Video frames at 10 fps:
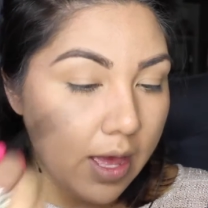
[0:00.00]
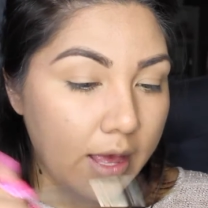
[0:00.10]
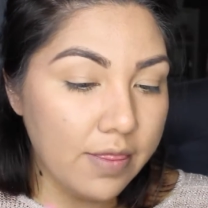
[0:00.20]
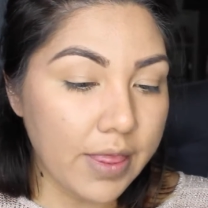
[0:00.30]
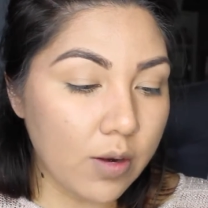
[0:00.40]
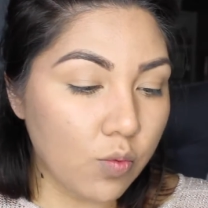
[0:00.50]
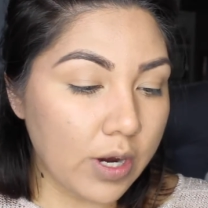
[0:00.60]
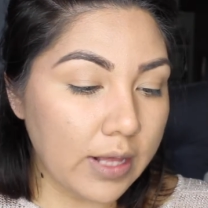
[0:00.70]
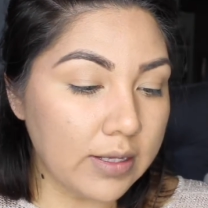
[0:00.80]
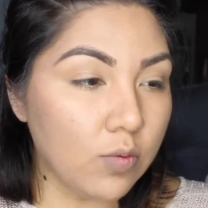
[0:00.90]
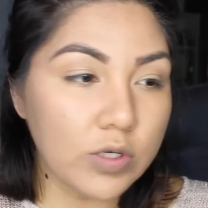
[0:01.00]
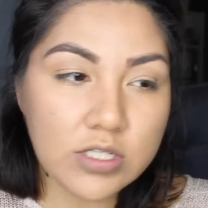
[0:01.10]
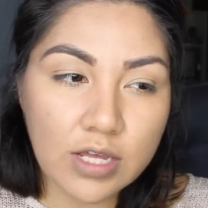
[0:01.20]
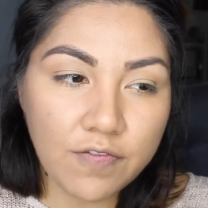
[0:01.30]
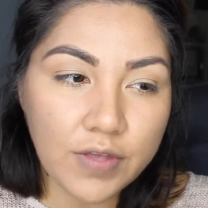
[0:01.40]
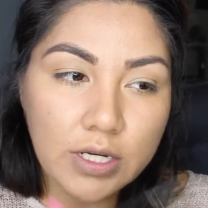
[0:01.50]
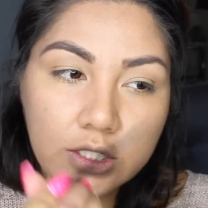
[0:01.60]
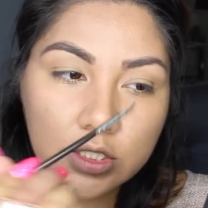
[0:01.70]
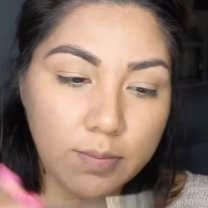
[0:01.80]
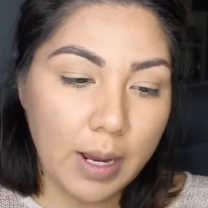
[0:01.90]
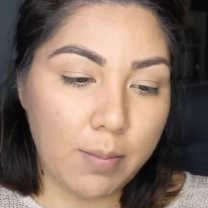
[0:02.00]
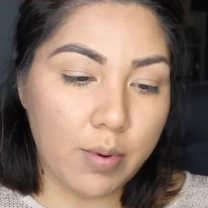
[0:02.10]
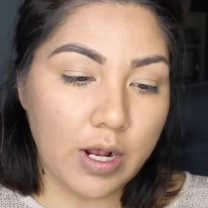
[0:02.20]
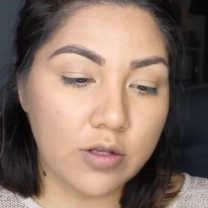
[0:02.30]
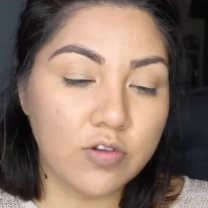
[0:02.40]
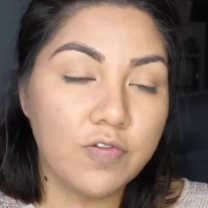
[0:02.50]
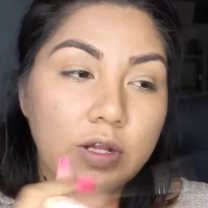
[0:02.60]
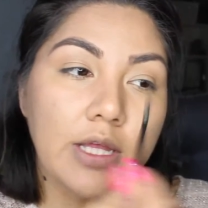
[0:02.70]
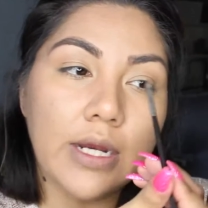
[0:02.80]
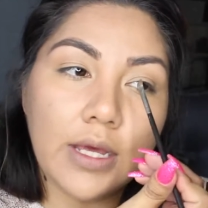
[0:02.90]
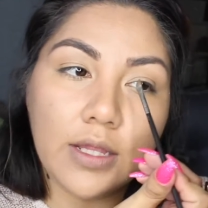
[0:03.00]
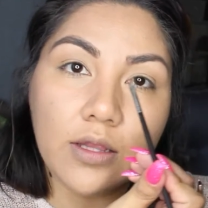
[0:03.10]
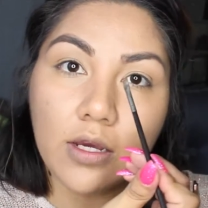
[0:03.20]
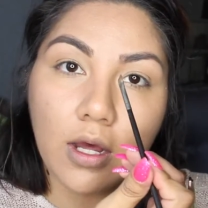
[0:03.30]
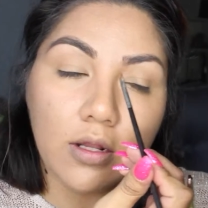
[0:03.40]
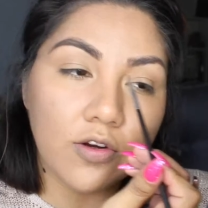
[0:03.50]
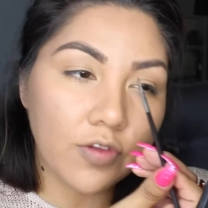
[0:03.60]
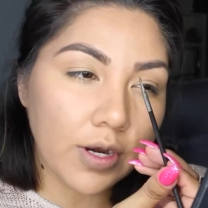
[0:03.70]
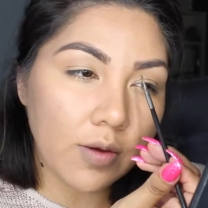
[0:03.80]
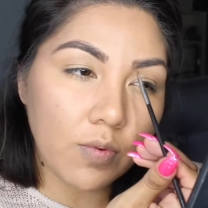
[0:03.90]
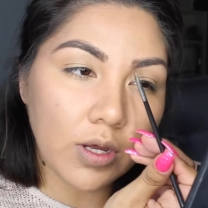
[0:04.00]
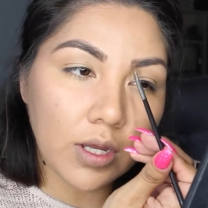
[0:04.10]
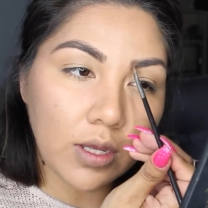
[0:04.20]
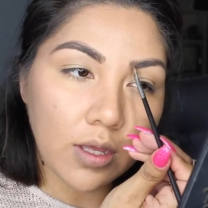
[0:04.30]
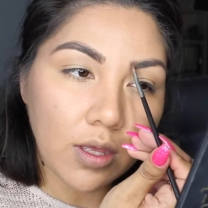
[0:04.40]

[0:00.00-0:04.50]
And then once I finish my brows filling in the colors that I want,